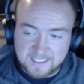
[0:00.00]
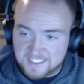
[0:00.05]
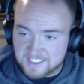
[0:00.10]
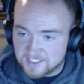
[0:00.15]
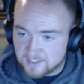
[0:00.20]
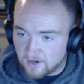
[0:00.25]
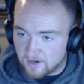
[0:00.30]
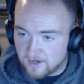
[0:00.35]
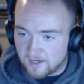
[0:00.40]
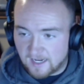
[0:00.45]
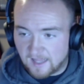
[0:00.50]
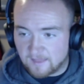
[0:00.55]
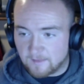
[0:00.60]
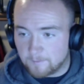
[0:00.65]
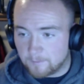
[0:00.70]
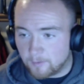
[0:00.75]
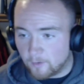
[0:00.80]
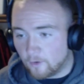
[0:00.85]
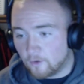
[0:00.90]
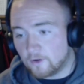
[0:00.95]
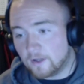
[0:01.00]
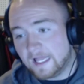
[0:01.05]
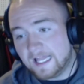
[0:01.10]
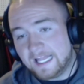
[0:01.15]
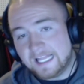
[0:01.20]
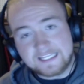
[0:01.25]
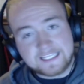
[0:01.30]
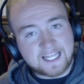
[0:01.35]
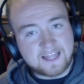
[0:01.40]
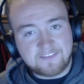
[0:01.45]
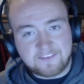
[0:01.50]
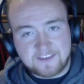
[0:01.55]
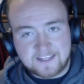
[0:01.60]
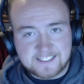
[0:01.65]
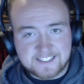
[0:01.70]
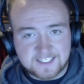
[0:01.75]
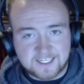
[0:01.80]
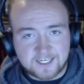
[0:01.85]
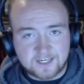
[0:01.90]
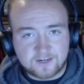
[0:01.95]
He started on the pole, led the
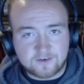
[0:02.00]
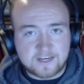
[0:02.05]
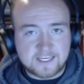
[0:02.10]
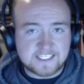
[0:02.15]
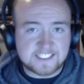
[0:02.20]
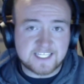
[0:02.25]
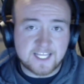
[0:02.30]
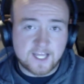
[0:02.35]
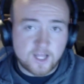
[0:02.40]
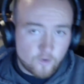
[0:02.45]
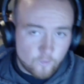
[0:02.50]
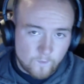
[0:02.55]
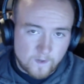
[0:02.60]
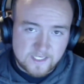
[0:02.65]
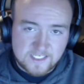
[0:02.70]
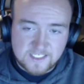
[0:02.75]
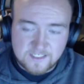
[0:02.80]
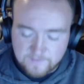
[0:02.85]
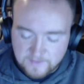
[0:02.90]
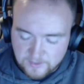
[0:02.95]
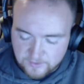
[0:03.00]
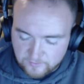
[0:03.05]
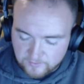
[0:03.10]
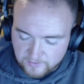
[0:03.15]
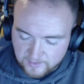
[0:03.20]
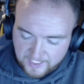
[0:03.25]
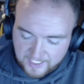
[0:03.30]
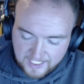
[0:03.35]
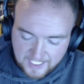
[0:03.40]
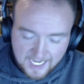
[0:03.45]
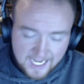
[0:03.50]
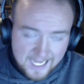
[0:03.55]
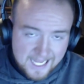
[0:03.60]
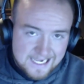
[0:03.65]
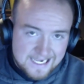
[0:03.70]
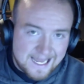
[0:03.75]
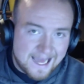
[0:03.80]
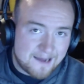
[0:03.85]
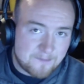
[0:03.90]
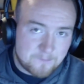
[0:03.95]
entire race, went to victory lane.
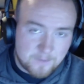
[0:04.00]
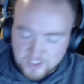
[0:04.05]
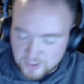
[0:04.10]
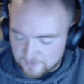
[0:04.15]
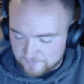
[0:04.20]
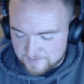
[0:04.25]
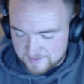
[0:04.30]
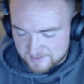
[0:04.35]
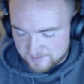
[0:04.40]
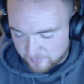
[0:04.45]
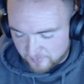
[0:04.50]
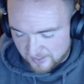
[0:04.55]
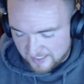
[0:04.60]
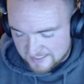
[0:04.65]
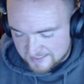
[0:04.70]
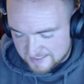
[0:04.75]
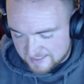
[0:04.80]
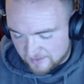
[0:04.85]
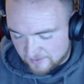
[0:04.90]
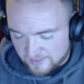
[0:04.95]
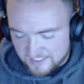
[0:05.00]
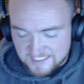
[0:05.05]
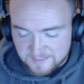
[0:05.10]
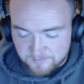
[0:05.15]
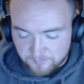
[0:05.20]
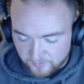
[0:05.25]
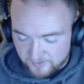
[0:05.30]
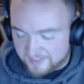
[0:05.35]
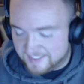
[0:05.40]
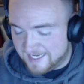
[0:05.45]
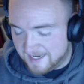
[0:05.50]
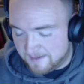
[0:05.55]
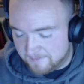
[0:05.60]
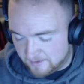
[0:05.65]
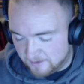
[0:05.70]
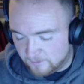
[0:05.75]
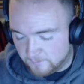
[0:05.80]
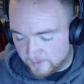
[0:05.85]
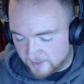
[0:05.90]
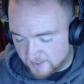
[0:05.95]
Not much of a surprise there. He's pretty damn
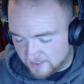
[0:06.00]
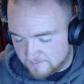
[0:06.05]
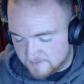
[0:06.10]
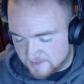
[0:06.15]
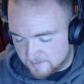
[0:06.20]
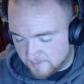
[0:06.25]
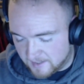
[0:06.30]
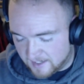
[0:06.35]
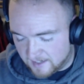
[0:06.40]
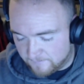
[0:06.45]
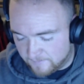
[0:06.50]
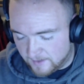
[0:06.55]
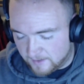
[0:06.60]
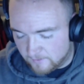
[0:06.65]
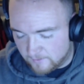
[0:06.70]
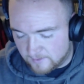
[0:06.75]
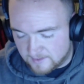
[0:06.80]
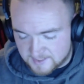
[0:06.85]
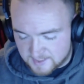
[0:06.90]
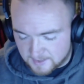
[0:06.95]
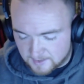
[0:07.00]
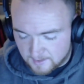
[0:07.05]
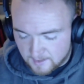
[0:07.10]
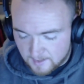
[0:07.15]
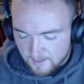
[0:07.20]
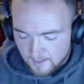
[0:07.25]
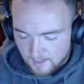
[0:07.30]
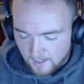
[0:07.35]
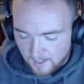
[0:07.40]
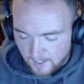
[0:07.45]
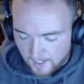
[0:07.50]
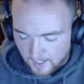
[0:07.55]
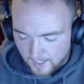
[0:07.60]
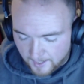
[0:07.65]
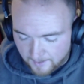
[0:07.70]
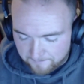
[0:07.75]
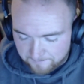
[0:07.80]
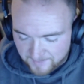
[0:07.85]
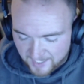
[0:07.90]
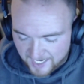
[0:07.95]
good when it comes to modified racing.
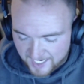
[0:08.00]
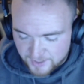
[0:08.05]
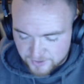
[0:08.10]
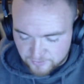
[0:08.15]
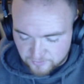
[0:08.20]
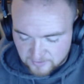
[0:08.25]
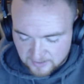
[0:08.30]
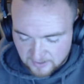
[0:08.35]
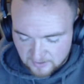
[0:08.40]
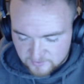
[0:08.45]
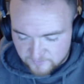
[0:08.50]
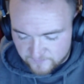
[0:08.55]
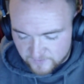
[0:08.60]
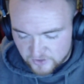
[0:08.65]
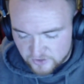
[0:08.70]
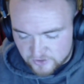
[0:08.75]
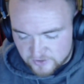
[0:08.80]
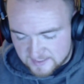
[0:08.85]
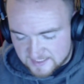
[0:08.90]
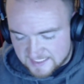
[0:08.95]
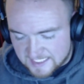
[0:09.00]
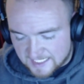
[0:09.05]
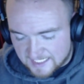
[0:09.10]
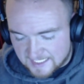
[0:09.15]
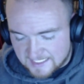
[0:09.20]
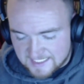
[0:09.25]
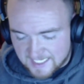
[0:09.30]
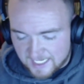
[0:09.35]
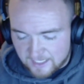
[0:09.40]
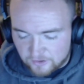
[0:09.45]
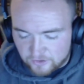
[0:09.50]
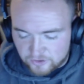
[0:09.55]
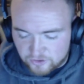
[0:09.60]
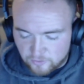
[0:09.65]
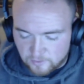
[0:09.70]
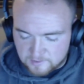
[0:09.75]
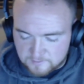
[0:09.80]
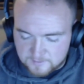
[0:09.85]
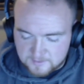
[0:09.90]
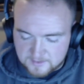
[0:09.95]
Andrew Krause finished in second. Tyler
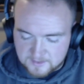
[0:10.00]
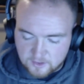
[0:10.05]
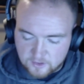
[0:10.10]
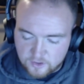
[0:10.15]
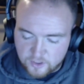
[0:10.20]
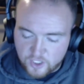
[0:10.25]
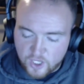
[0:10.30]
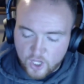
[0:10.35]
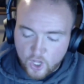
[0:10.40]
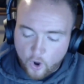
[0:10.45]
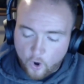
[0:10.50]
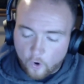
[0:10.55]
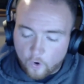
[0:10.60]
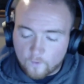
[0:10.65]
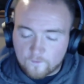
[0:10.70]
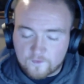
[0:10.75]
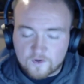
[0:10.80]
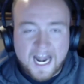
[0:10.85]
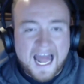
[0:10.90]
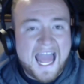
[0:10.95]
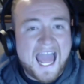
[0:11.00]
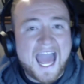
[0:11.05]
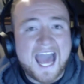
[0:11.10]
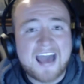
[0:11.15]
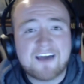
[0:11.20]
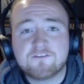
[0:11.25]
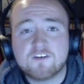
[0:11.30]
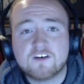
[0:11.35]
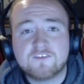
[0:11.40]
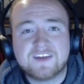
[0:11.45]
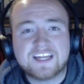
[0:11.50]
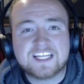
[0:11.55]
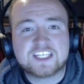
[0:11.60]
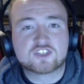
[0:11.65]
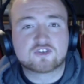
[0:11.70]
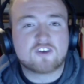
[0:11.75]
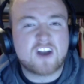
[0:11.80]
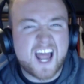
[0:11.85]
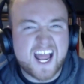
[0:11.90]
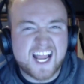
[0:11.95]
Truex was third. Over half of a
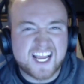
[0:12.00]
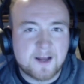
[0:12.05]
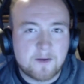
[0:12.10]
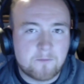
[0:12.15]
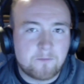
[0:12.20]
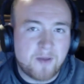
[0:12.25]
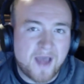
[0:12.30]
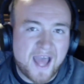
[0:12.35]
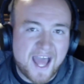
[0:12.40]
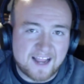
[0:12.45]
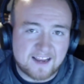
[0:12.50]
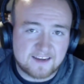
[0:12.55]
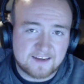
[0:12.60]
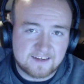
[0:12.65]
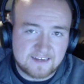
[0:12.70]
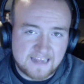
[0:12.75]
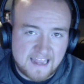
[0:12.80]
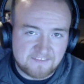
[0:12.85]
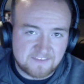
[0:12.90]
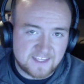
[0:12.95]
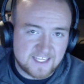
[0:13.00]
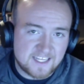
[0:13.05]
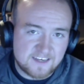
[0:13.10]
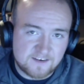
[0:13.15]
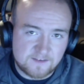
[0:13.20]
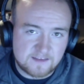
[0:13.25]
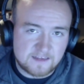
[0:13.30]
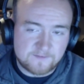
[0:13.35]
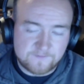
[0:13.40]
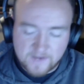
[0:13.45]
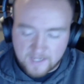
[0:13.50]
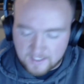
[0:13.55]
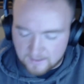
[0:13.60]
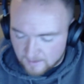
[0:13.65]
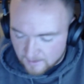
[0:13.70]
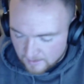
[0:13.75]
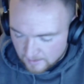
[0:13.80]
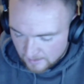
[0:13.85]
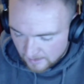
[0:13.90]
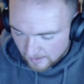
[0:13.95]
track back at the end of the event.
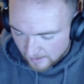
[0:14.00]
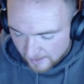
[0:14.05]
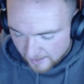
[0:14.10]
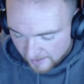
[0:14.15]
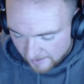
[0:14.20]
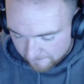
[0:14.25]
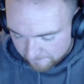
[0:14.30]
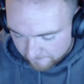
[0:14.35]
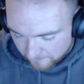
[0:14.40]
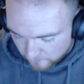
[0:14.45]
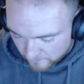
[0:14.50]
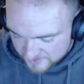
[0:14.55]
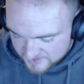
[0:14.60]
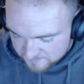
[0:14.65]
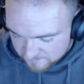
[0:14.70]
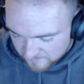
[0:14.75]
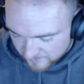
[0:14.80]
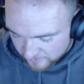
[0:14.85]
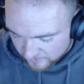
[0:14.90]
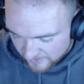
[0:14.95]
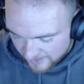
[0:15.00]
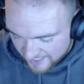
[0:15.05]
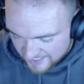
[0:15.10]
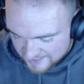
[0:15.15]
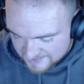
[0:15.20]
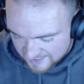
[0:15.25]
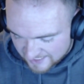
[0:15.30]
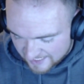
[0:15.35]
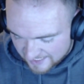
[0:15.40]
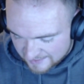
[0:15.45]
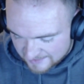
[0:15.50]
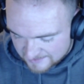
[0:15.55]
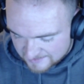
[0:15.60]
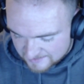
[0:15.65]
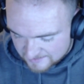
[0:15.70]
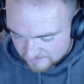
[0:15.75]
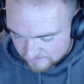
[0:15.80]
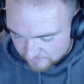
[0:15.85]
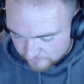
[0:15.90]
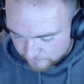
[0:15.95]
Race Monitor has it
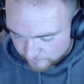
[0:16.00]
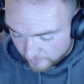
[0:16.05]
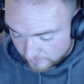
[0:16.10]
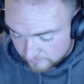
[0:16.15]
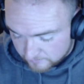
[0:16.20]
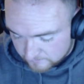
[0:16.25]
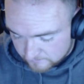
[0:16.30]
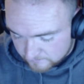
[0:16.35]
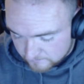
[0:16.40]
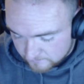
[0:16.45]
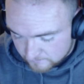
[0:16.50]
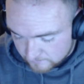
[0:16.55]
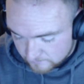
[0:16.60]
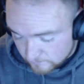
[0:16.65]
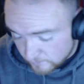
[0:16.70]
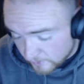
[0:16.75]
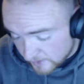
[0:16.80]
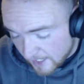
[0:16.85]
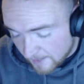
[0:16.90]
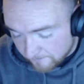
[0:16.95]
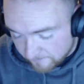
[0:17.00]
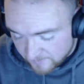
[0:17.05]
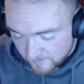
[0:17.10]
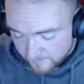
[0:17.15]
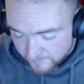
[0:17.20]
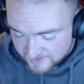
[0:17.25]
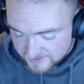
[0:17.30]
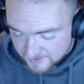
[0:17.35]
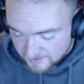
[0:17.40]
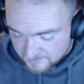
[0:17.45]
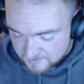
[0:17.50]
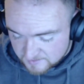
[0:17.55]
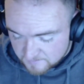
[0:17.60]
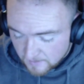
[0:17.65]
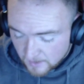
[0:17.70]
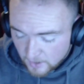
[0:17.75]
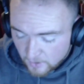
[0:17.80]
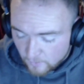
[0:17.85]
as, well, yeah, that makes sense.